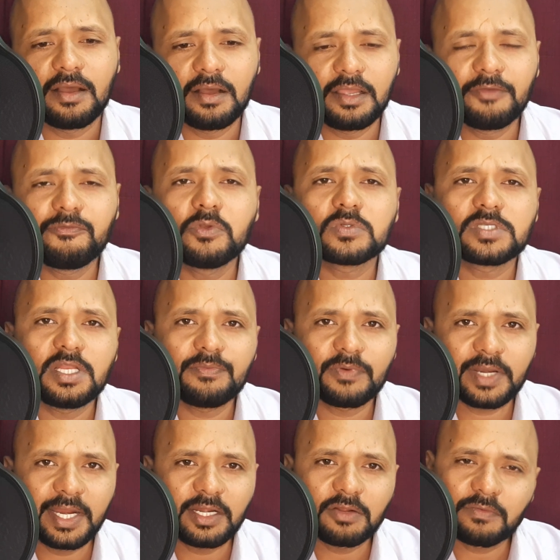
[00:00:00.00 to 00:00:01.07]
if you sleep for
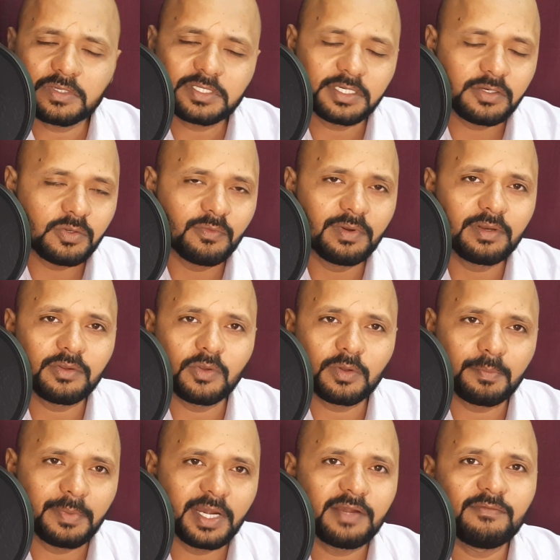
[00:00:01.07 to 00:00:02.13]
8 hours, your
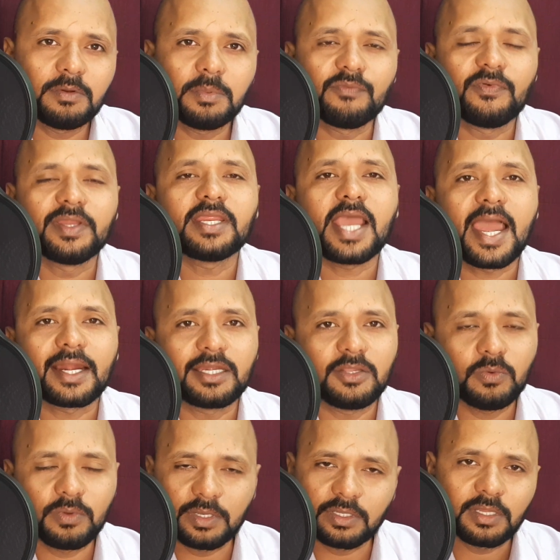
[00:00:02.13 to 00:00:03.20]
brain will be very
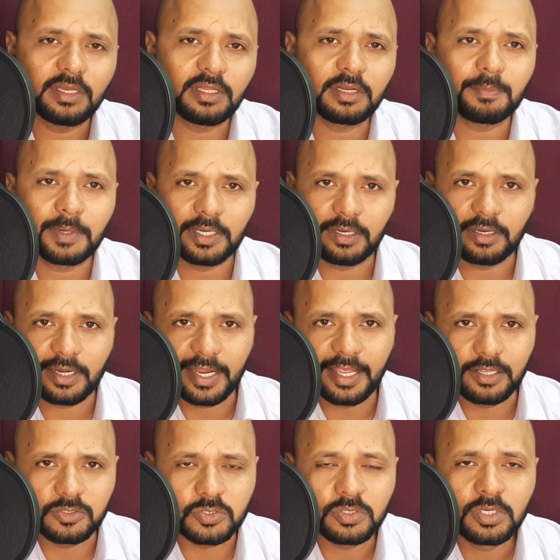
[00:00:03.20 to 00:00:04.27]
active in that particular
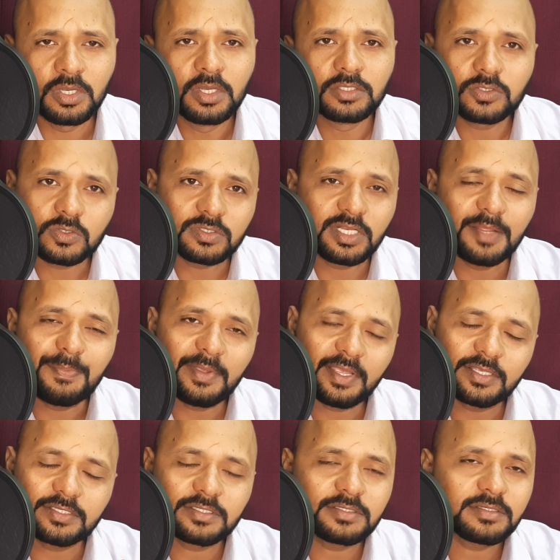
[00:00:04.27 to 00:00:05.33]
age. So sleeping
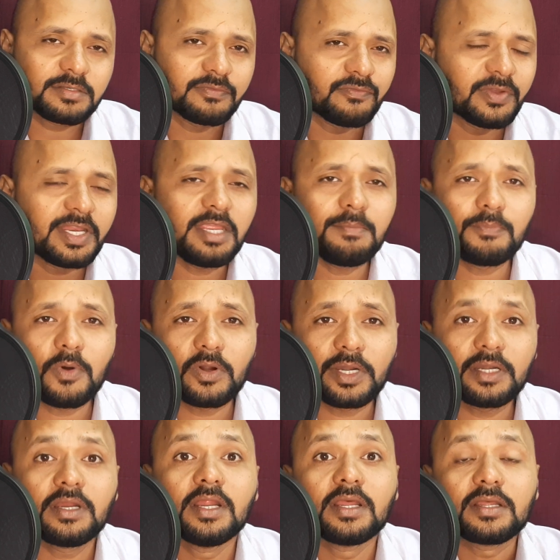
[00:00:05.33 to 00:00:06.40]
is very
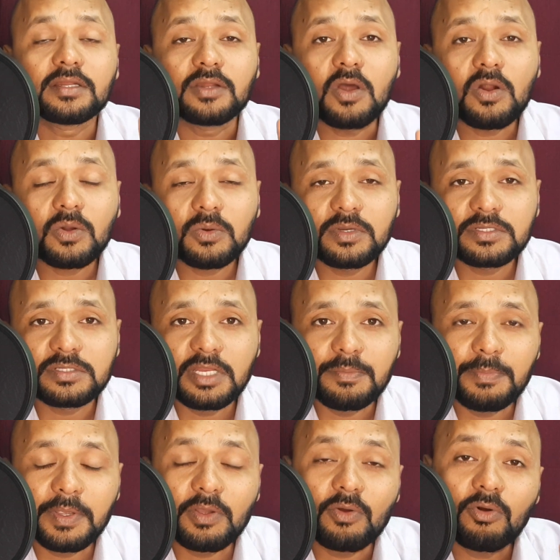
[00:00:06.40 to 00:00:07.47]
important. Not only
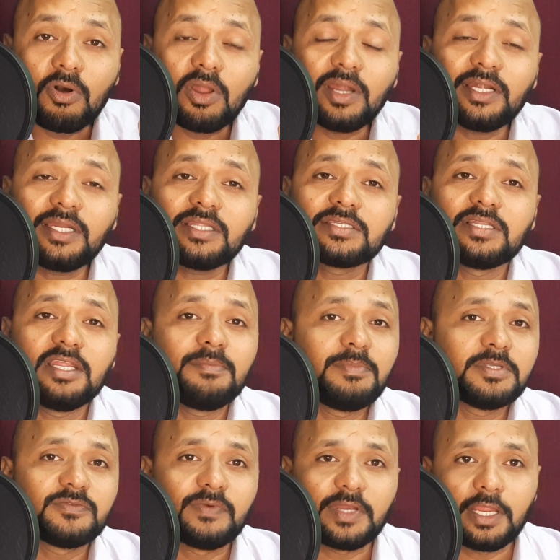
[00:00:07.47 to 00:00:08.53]
sleeping, quality sleep
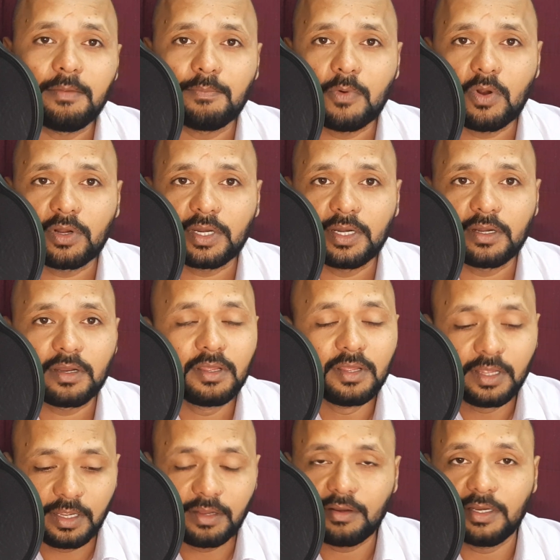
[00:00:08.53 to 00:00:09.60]
is very important.
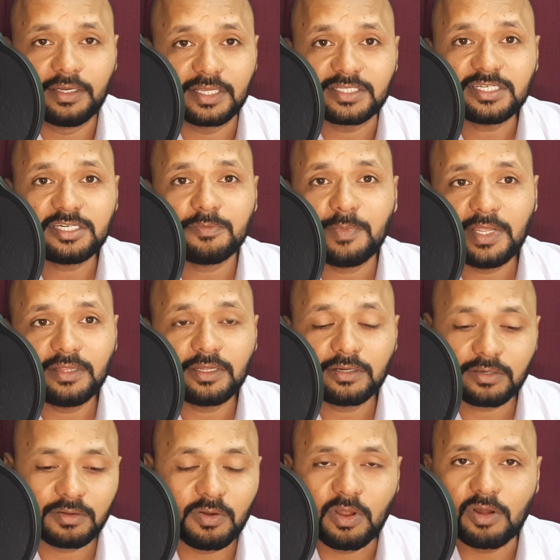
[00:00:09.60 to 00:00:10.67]
It doesn't mean that
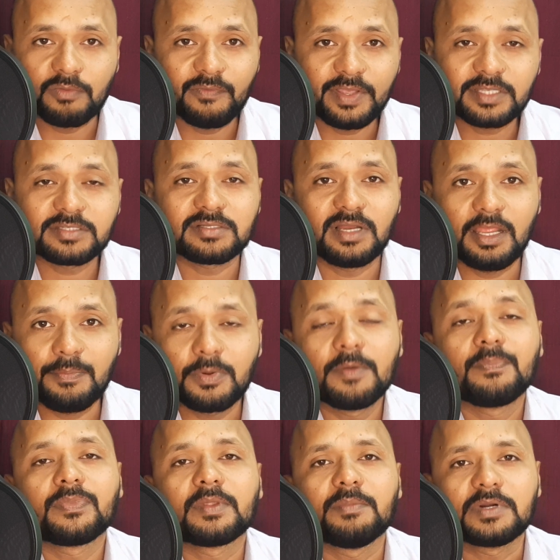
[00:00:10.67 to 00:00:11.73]
always sleep,
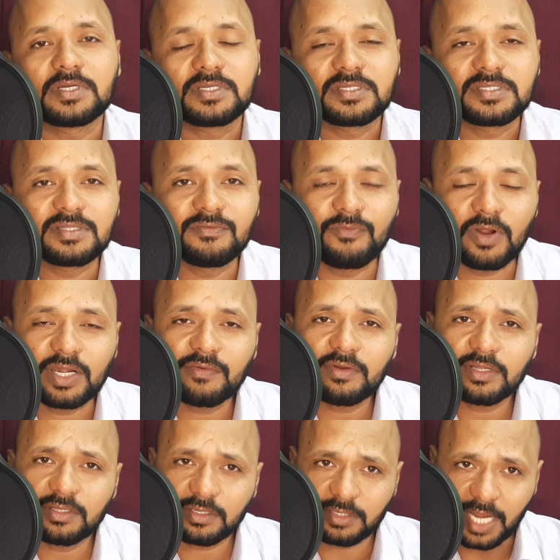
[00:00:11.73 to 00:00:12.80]
but
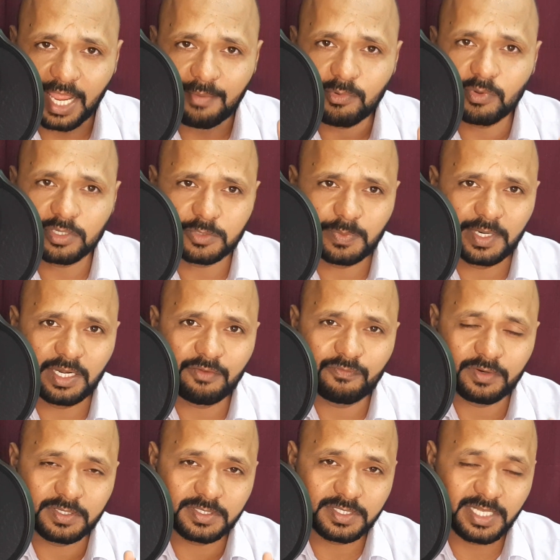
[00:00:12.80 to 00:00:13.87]
whatever the time you are spending for
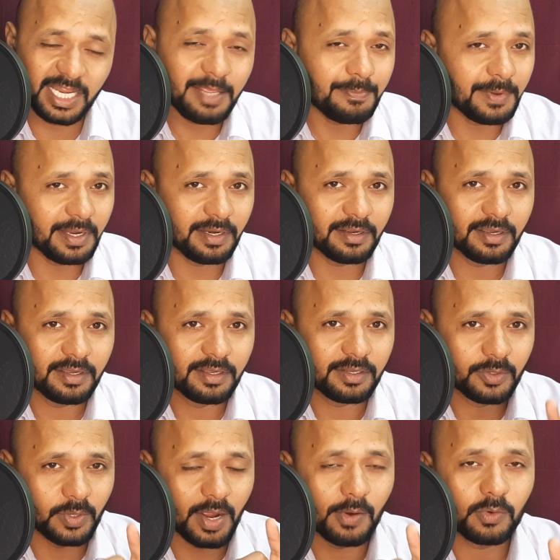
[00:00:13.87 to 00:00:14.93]
sleeping,
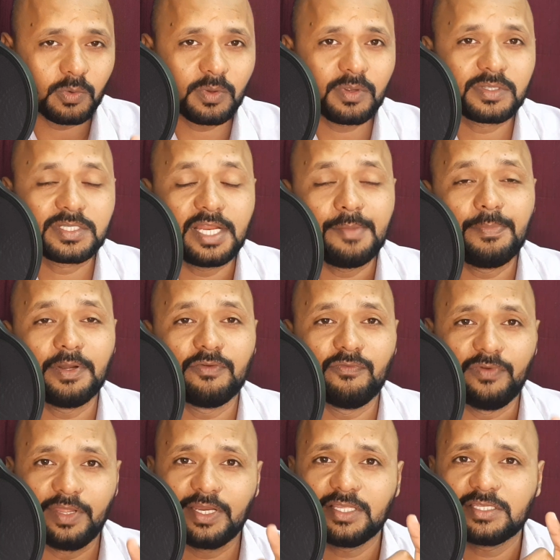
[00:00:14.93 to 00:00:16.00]
you have to sleep it
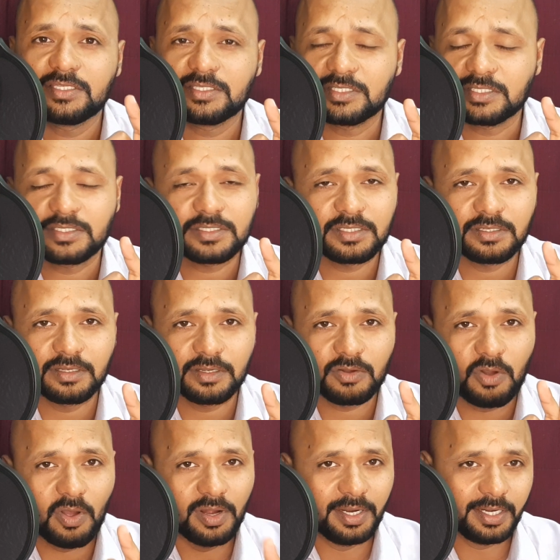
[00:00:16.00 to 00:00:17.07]
very
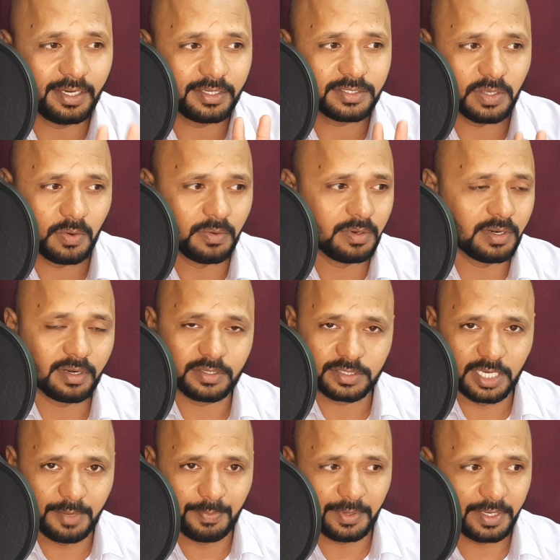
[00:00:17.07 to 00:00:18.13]
quality
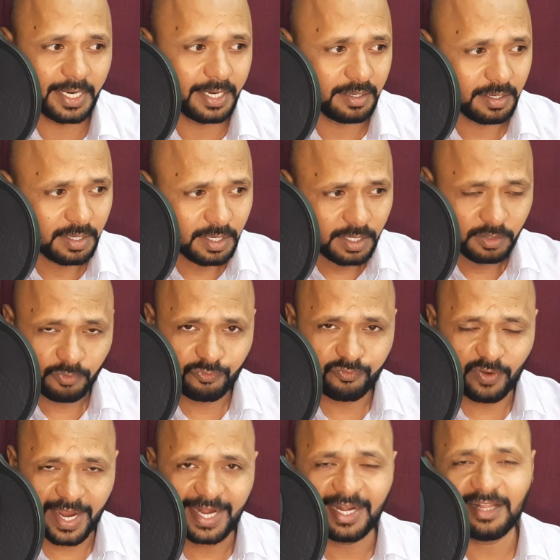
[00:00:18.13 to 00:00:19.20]
sleeping, right? The
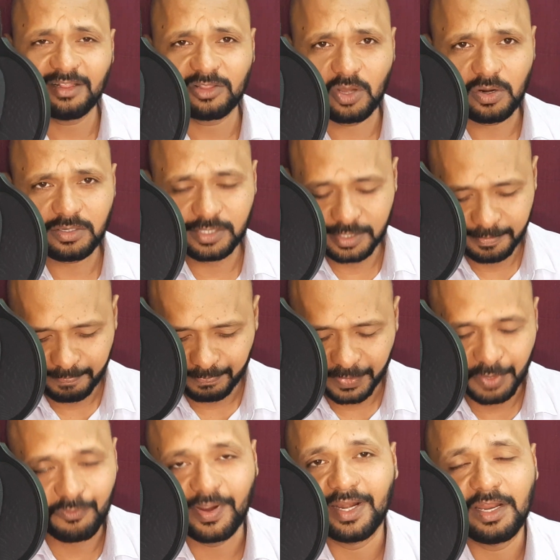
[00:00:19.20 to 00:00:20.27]
final thoughts,
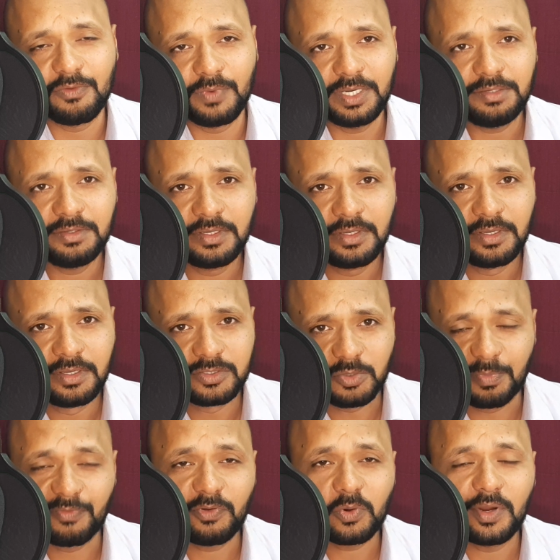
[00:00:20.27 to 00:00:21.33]
the final one. So
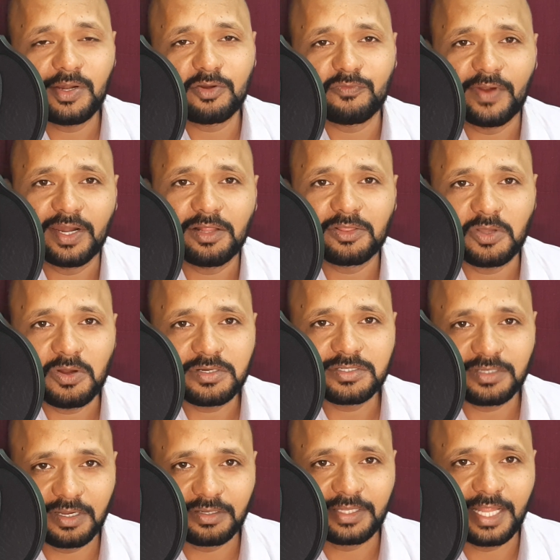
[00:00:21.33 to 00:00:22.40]
before going to final thoughts,
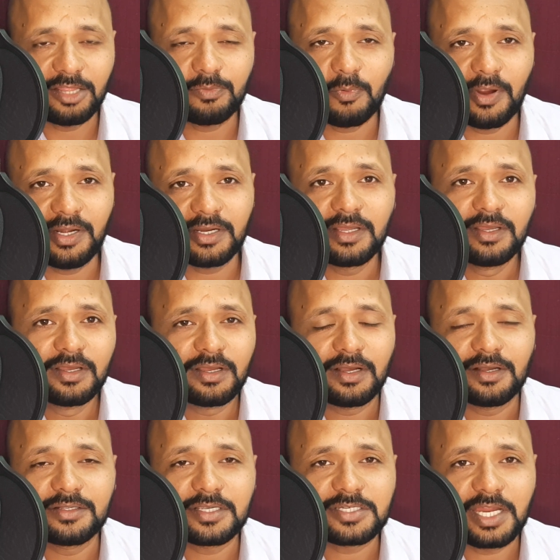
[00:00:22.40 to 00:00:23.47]
10th point,
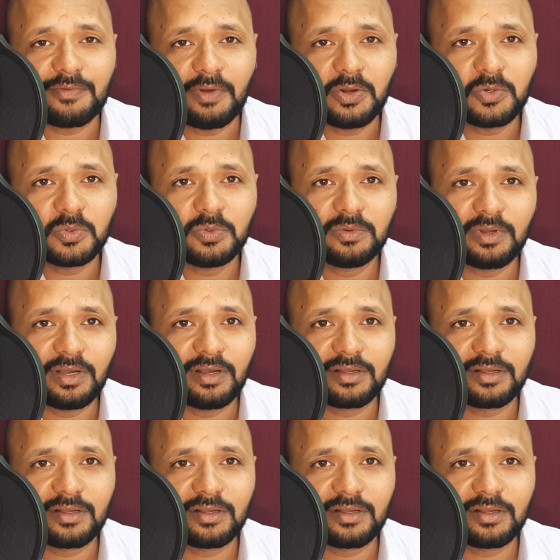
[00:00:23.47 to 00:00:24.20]
just I want to